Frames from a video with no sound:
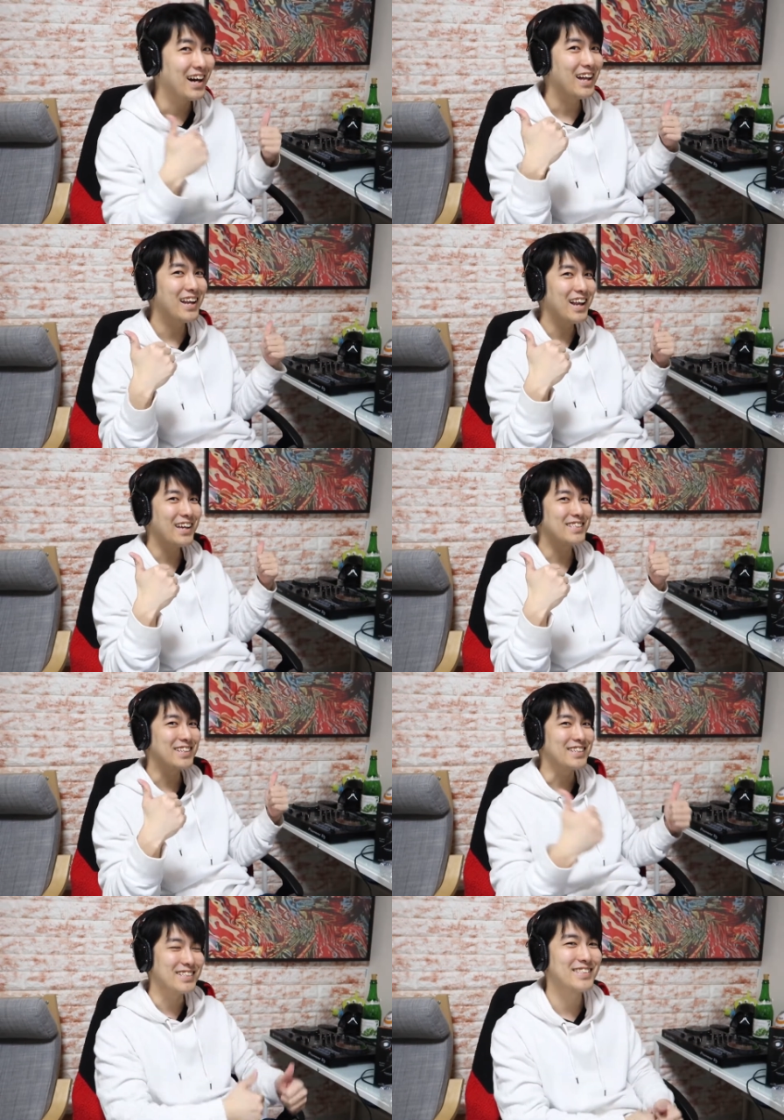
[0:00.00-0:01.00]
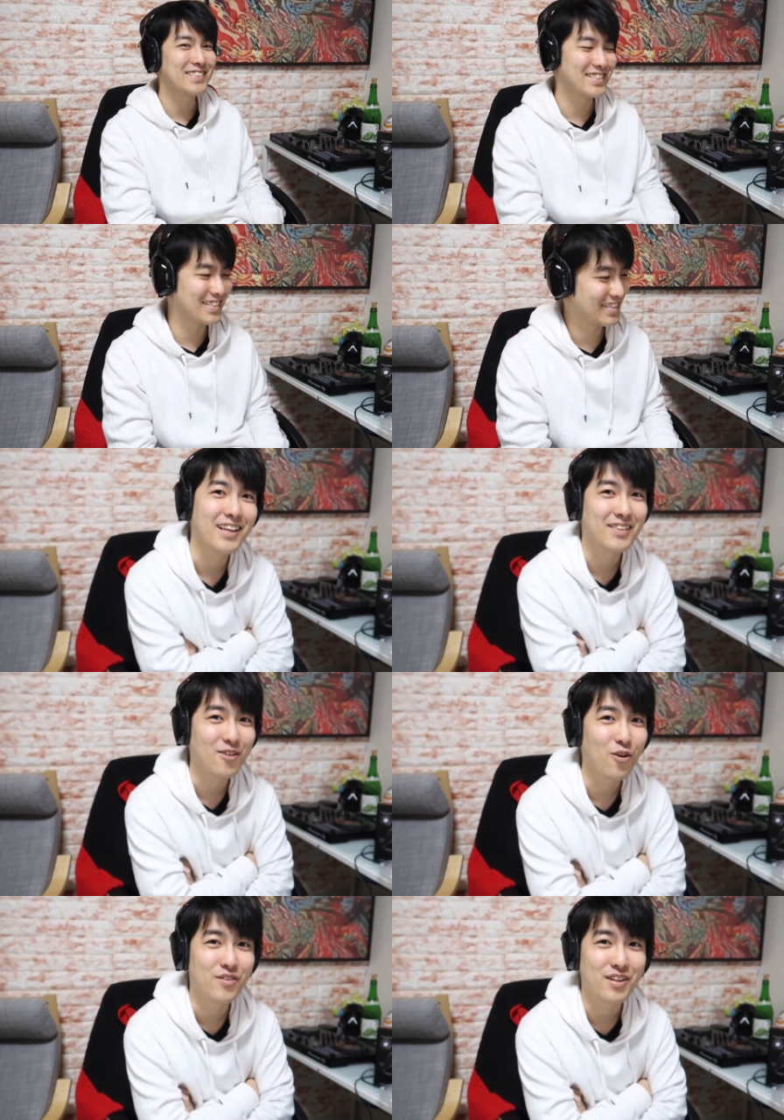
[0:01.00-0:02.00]
I like this. It's
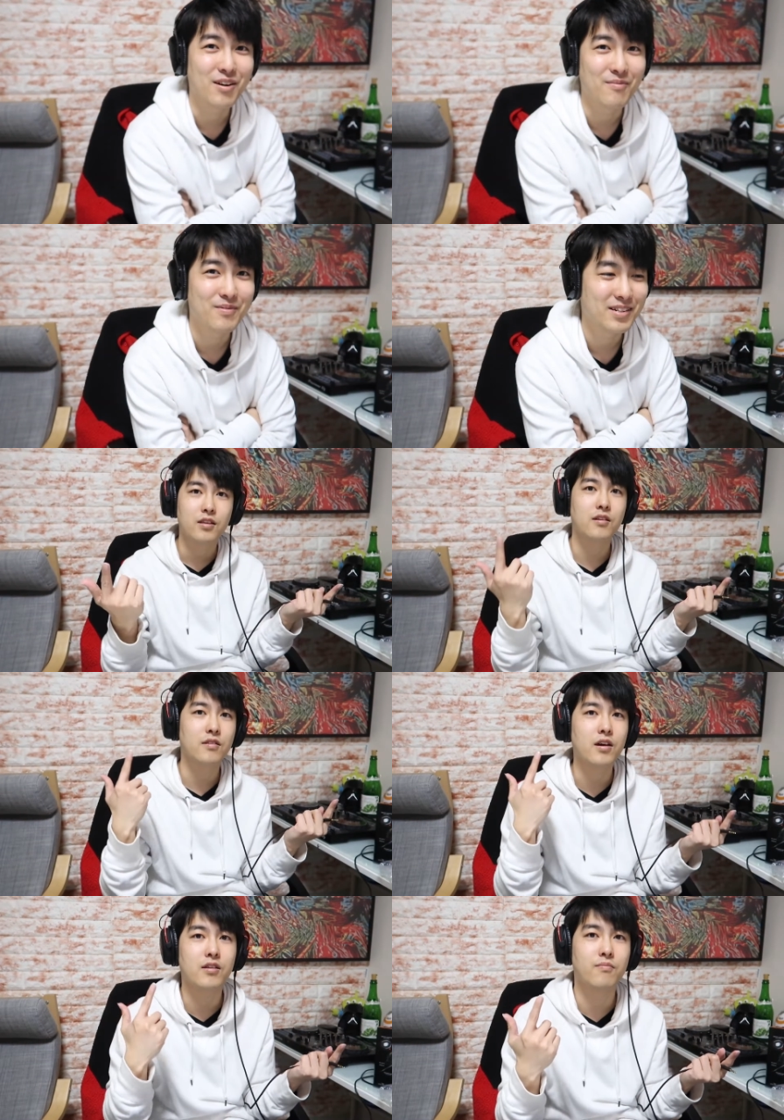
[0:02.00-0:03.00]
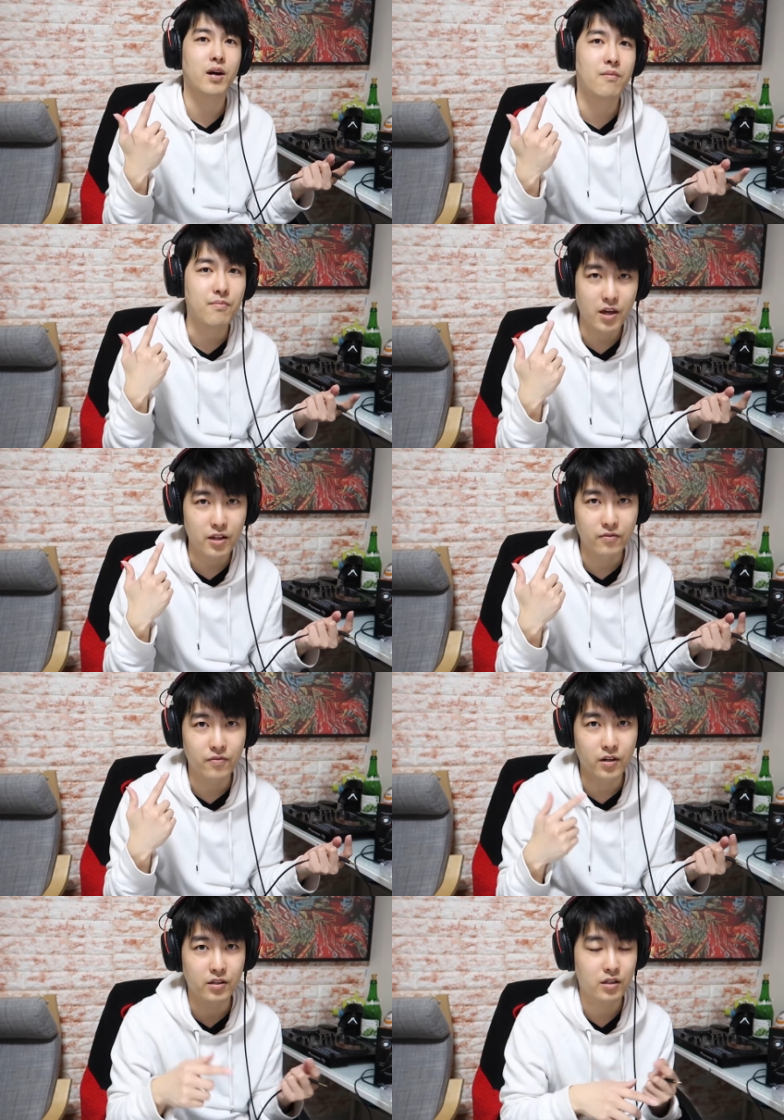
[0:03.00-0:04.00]
awesome. This is my
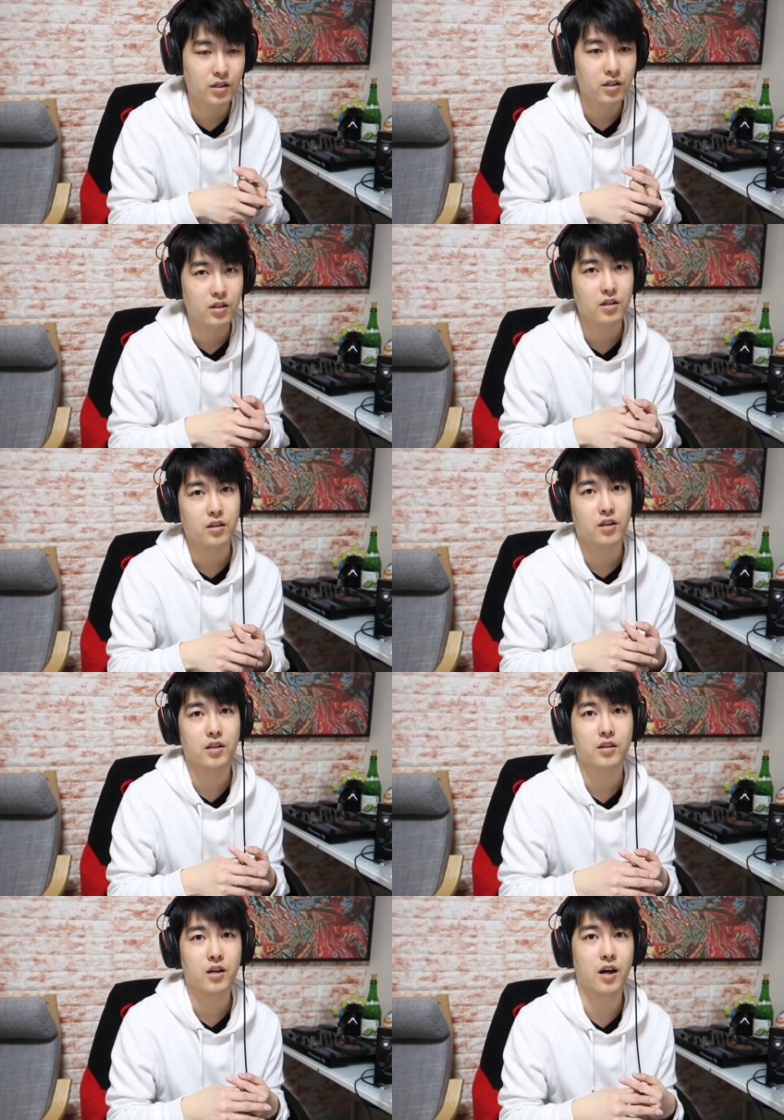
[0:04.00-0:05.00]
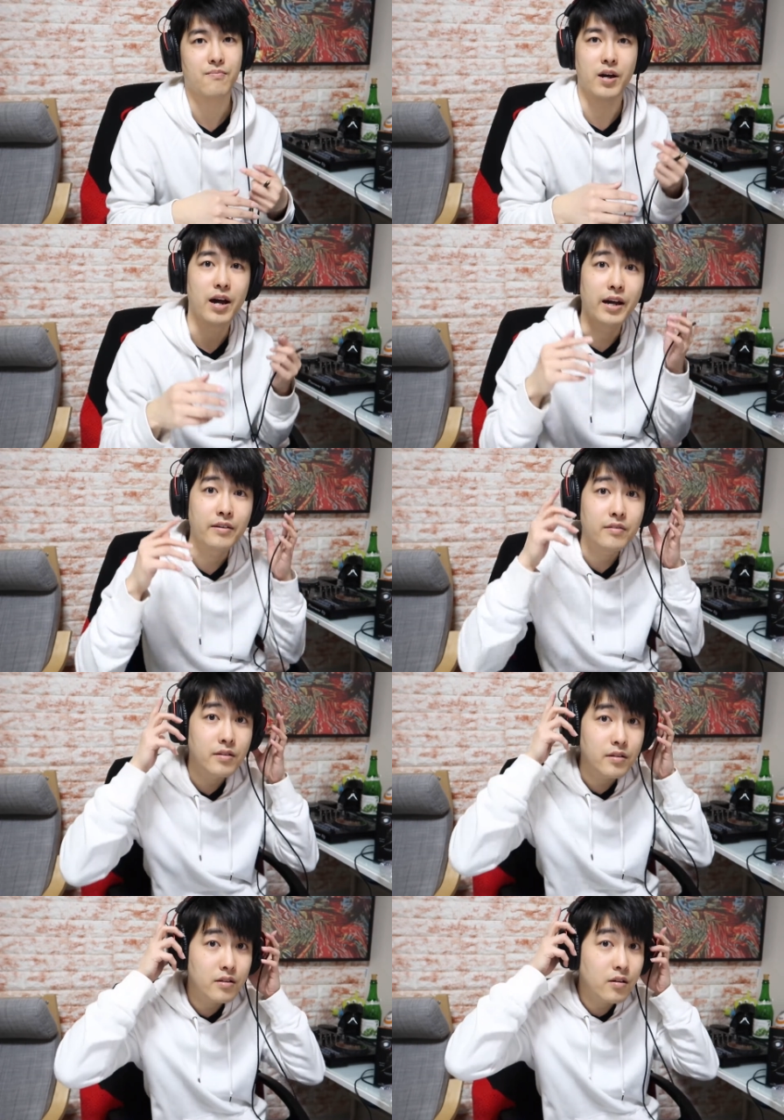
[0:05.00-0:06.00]
headphone, HyperX
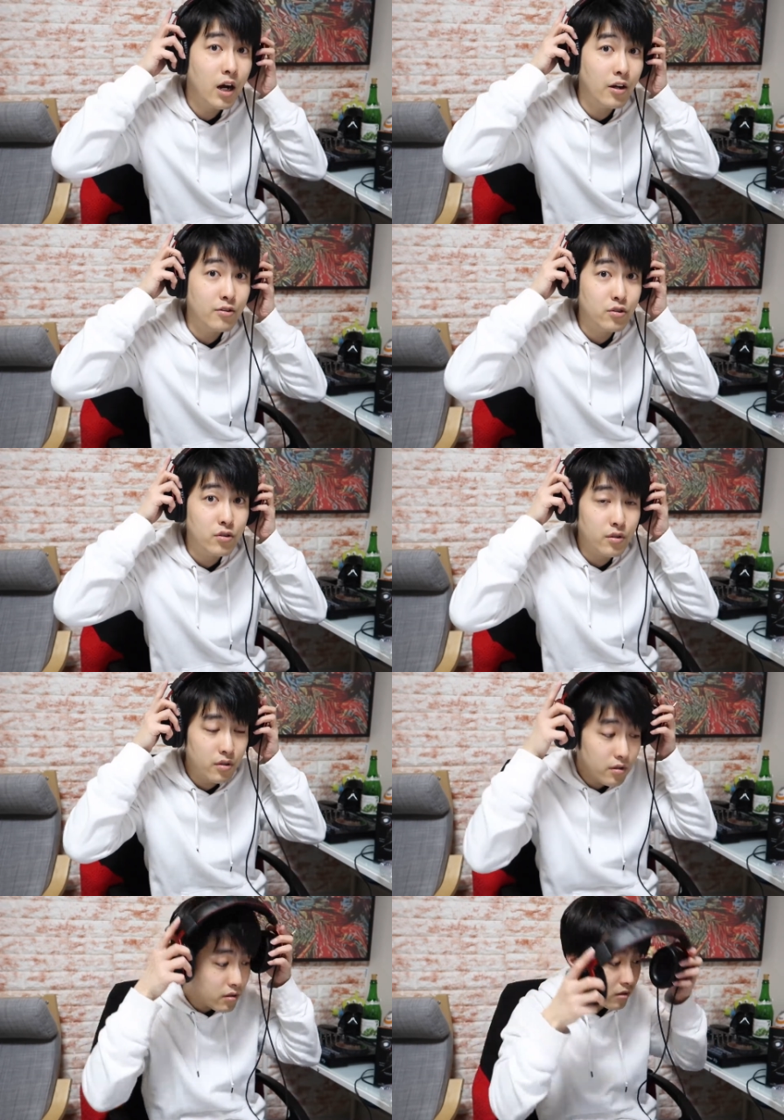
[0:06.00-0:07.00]
Cloud 2.